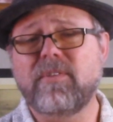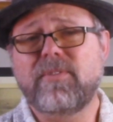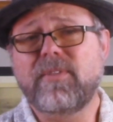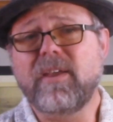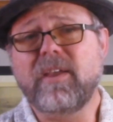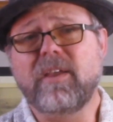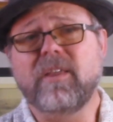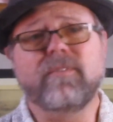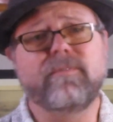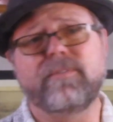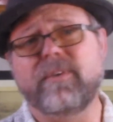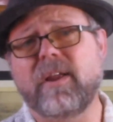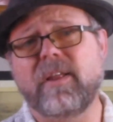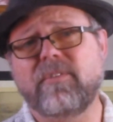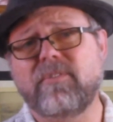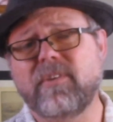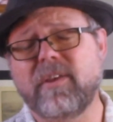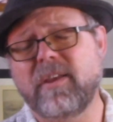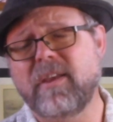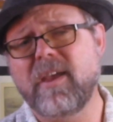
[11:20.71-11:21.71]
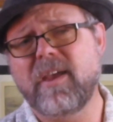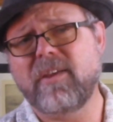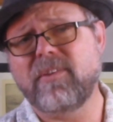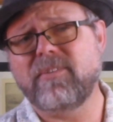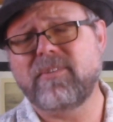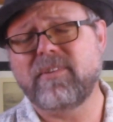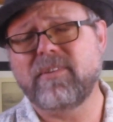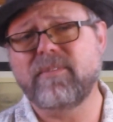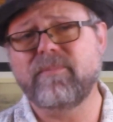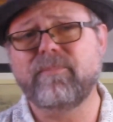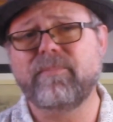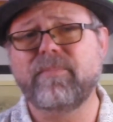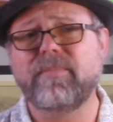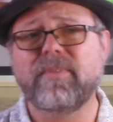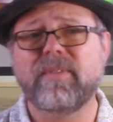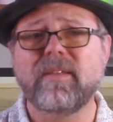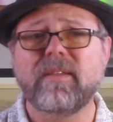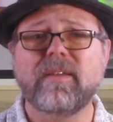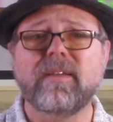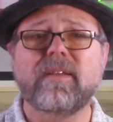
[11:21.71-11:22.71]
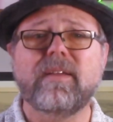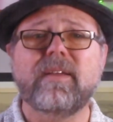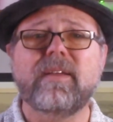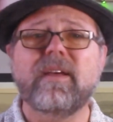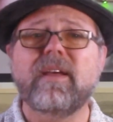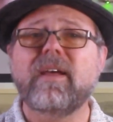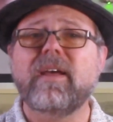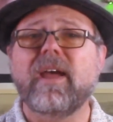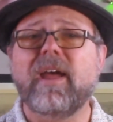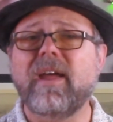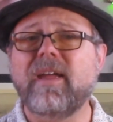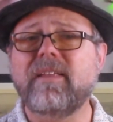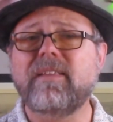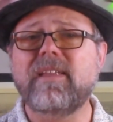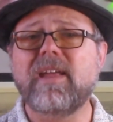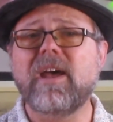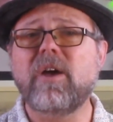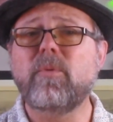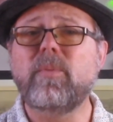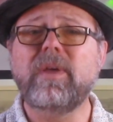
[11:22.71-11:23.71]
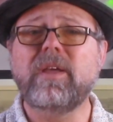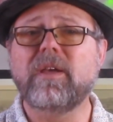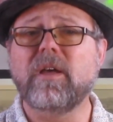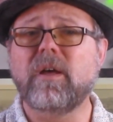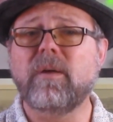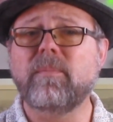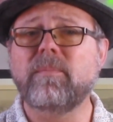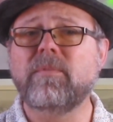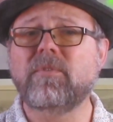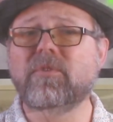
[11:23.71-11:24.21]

thing in France, I guess. And now we come